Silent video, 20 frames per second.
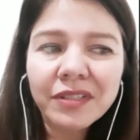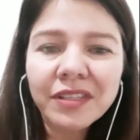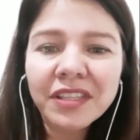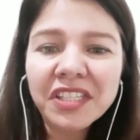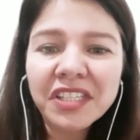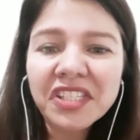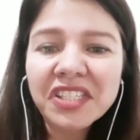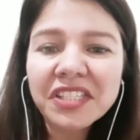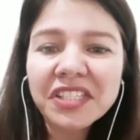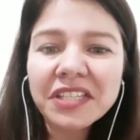
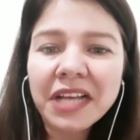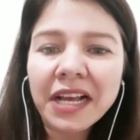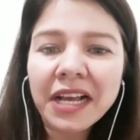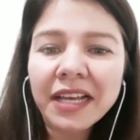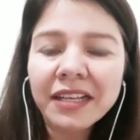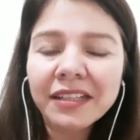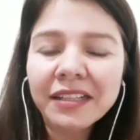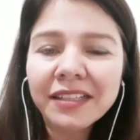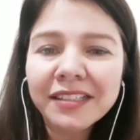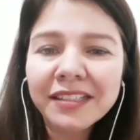the
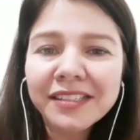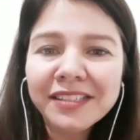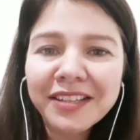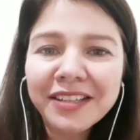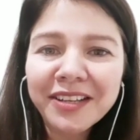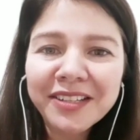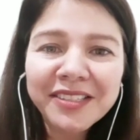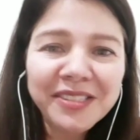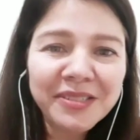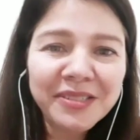style is
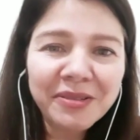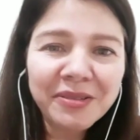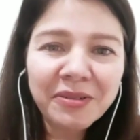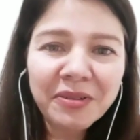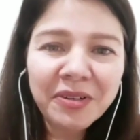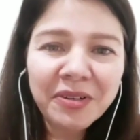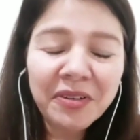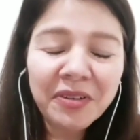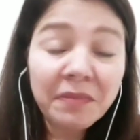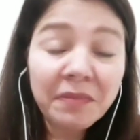not
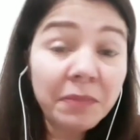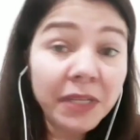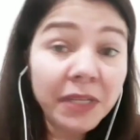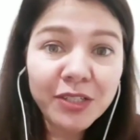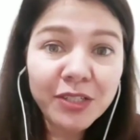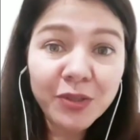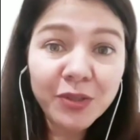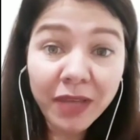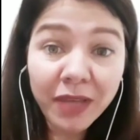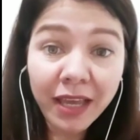so good, but
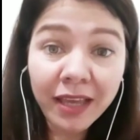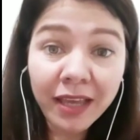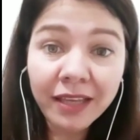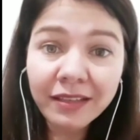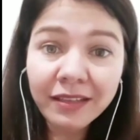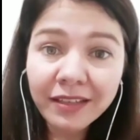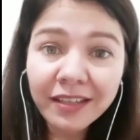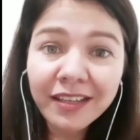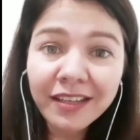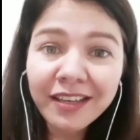it's
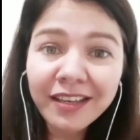okay.